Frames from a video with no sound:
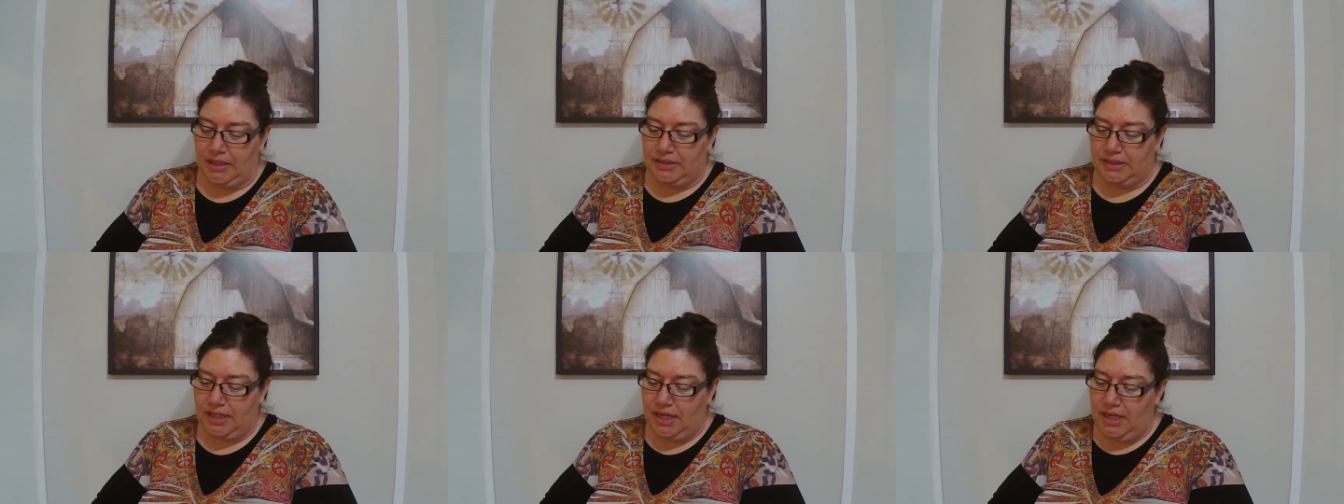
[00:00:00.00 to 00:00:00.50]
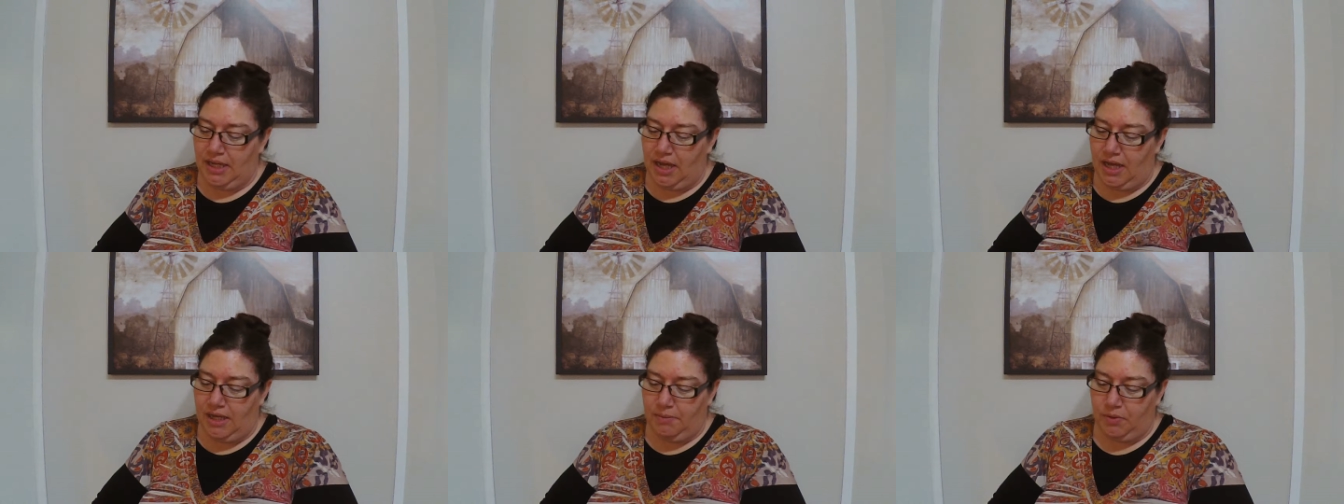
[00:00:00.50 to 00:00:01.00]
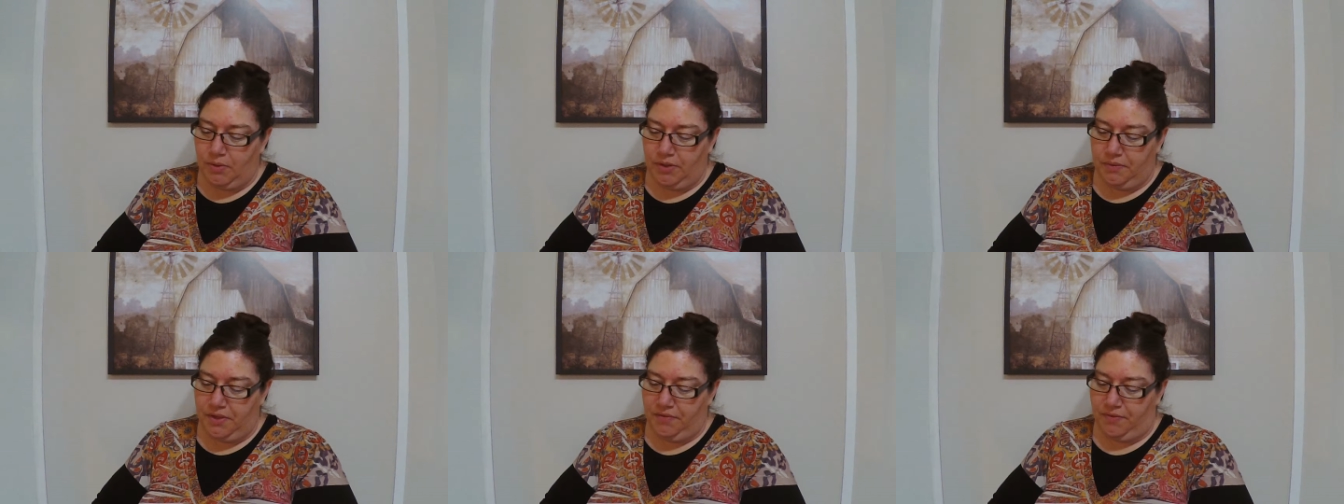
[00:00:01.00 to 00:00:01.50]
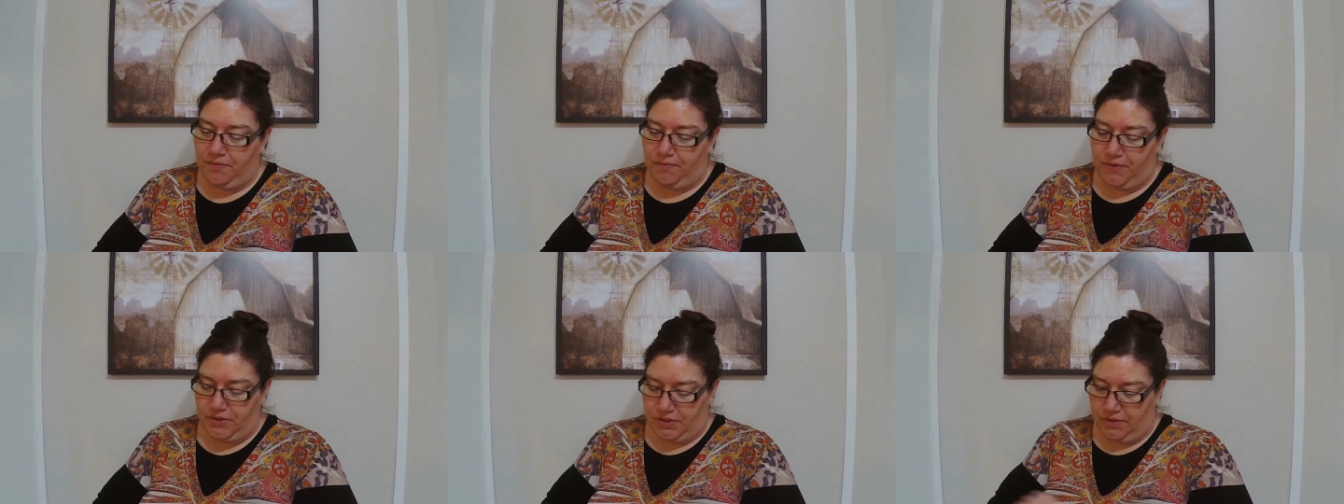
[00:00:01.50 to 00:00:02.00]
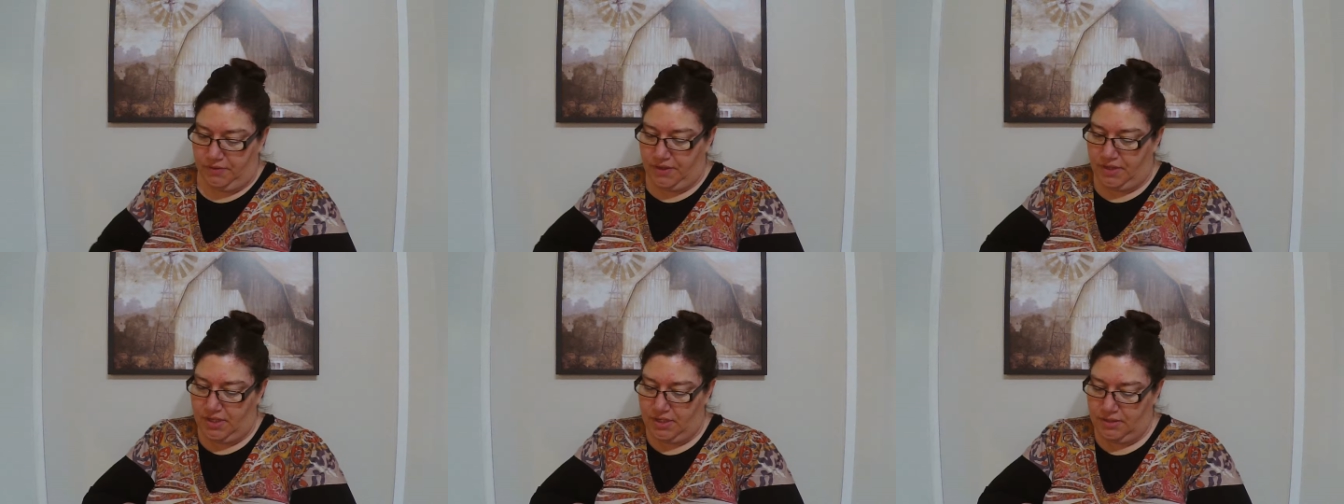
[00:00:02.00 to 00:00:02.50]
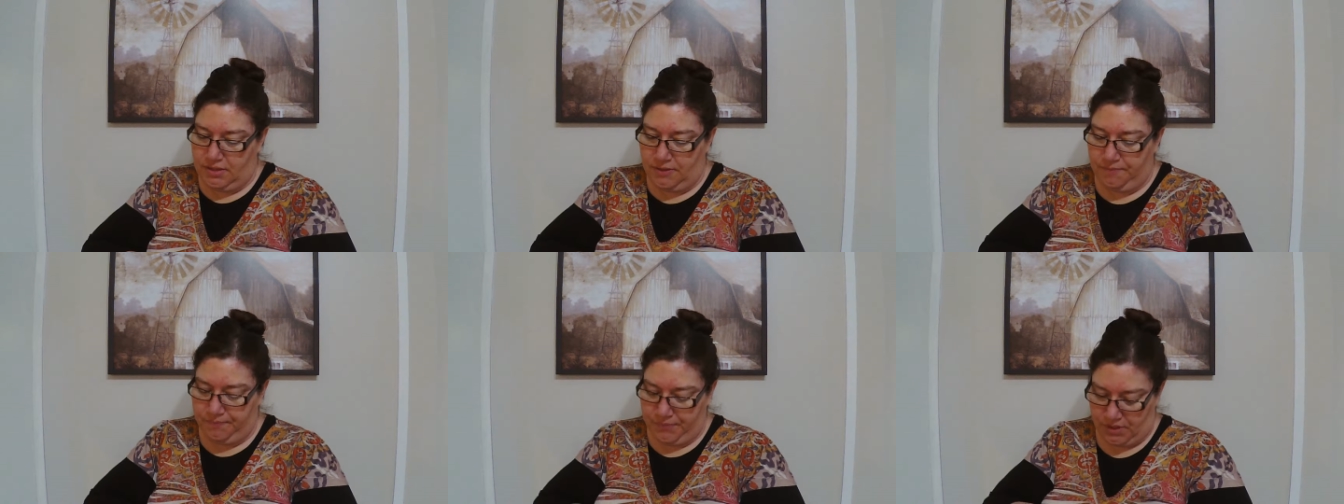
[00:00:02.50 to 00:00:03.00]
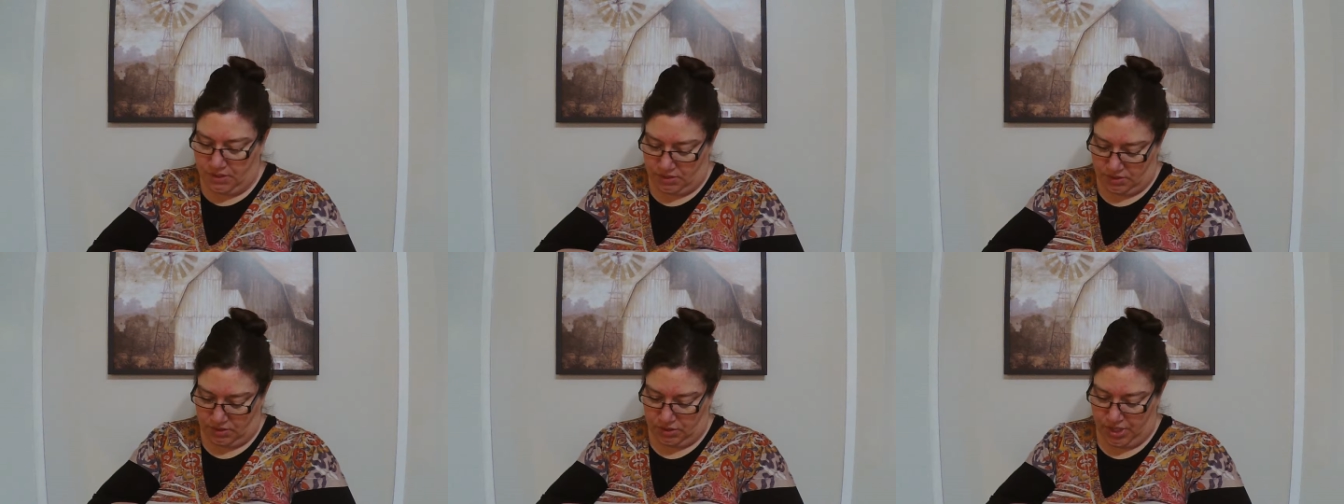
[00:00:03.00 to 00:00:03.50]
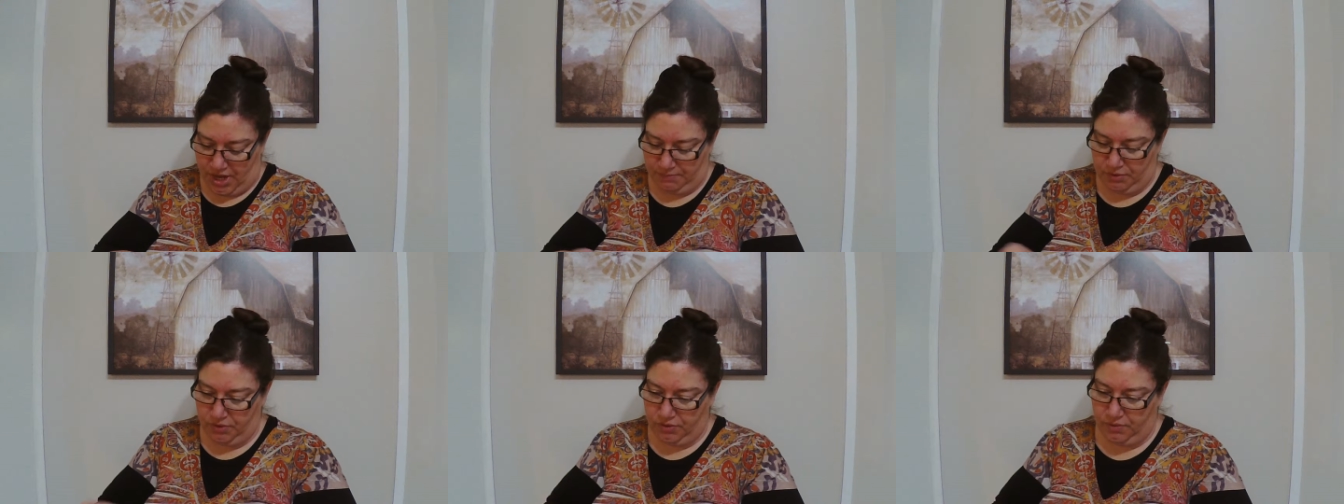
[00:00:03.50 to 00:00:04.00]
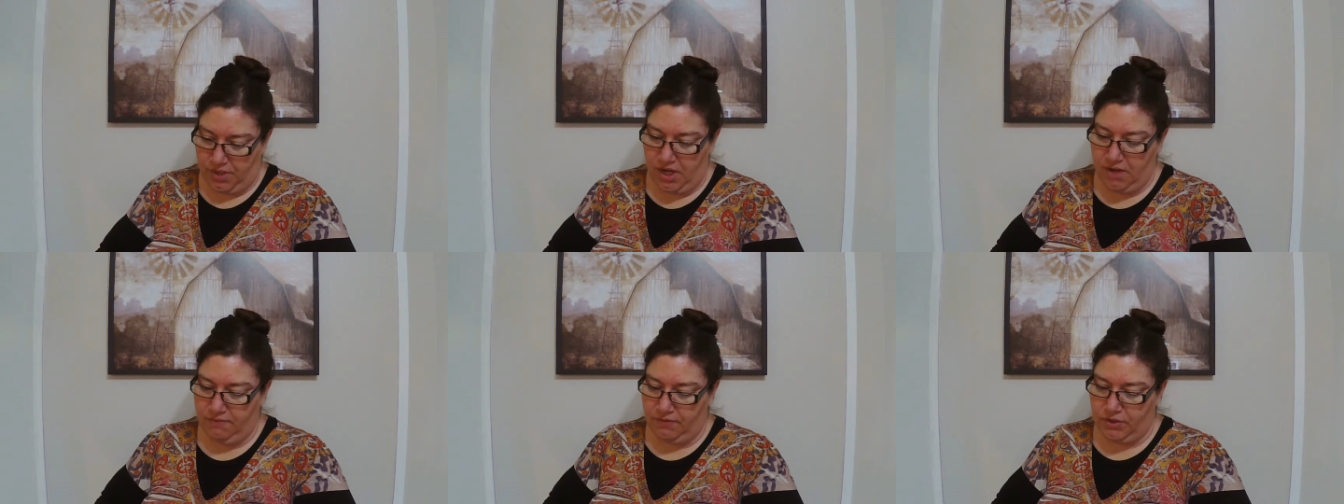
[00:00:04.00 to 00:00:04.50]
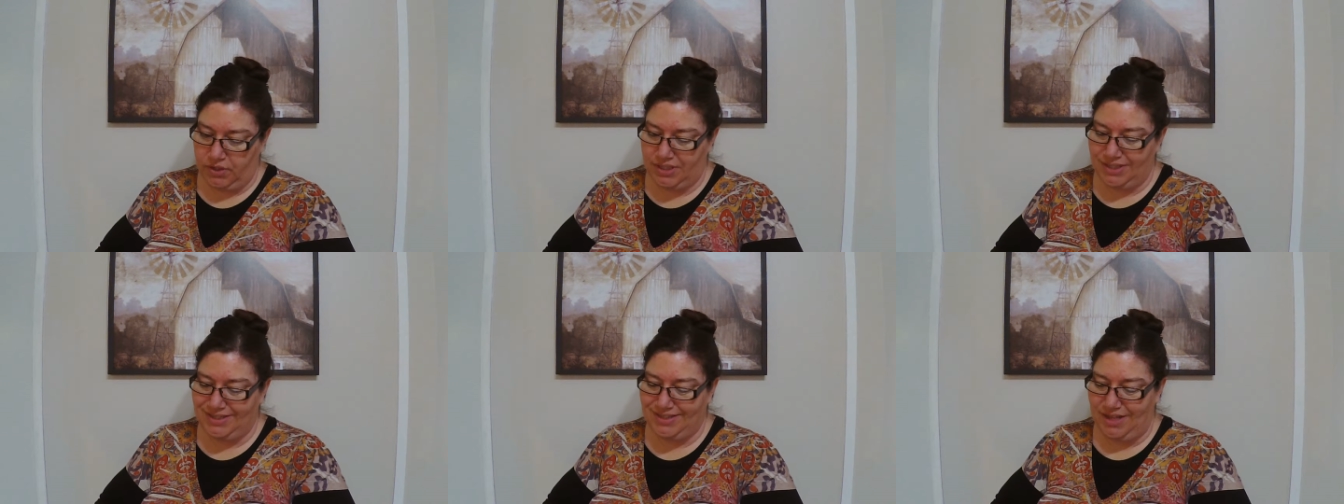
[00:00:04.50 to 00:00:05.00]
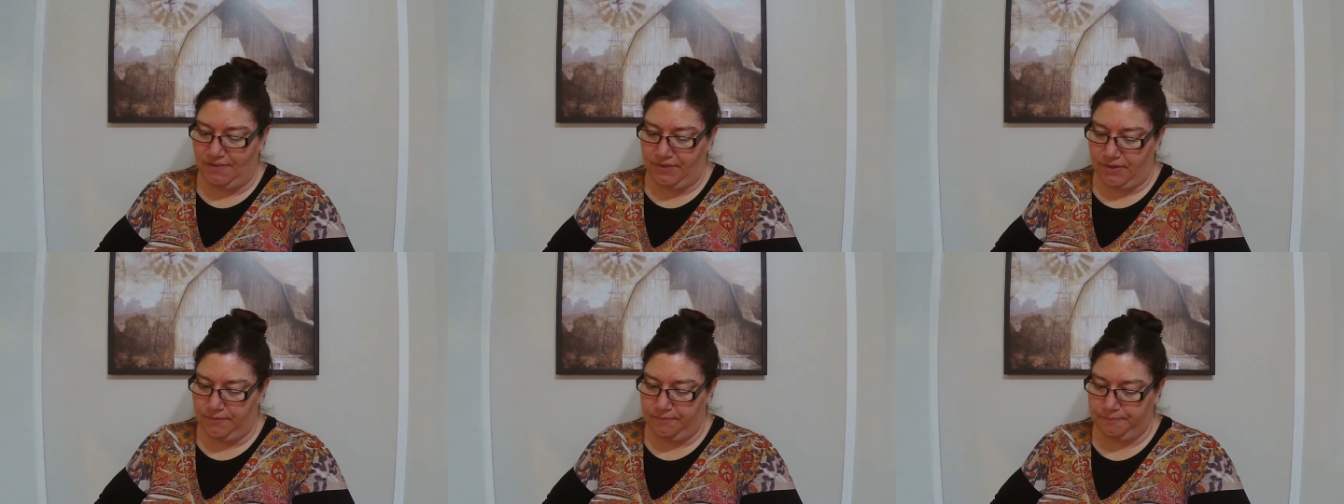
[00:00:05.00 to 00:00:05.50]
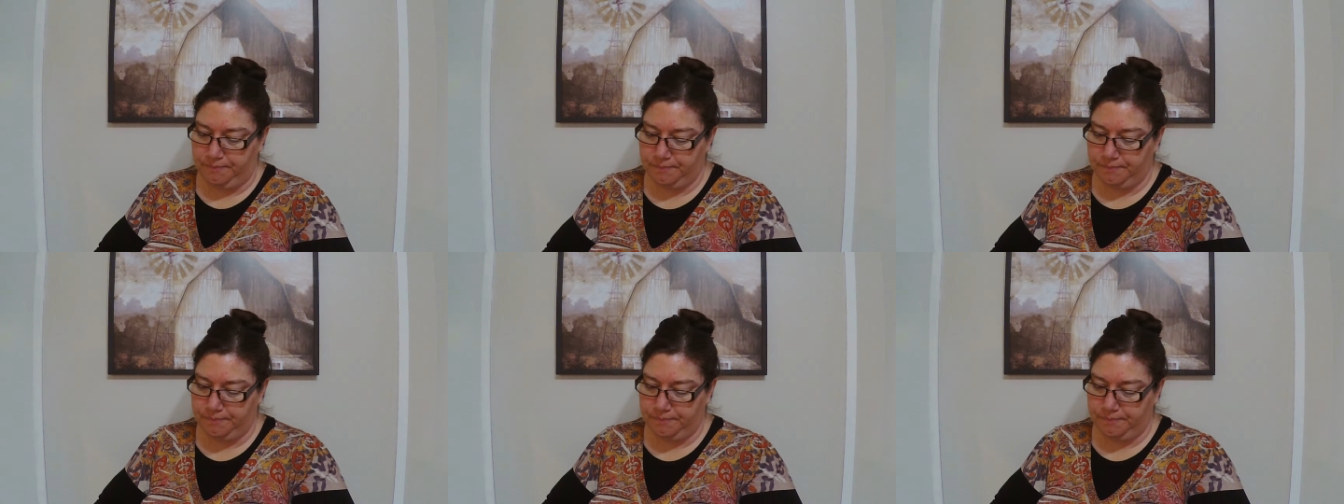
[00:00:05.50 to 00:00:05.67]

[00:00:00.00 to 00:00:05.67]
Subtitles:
Today I am going to read from 1 Corinthians chapter 3, verse 7.